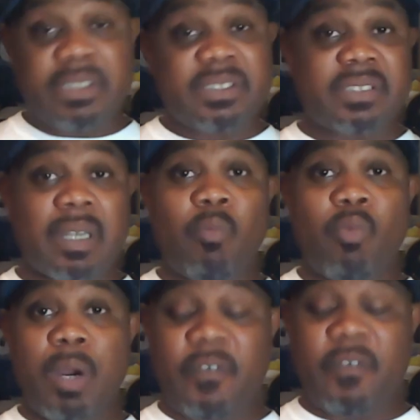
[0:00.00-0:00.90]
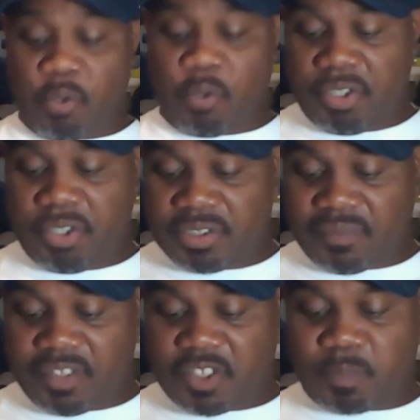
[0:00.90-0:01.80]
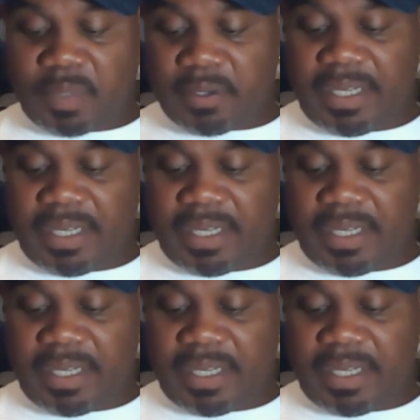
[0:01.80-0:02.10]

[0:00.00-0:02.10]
Someone with 4 years of experience,